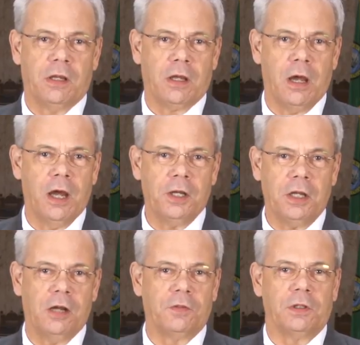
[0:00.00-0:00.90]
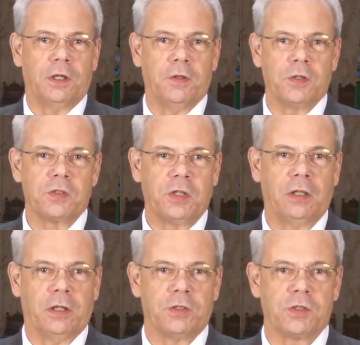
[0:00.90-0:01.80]
kind ever in this
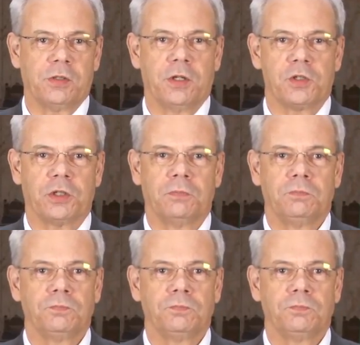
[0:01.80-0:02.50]
state legislature.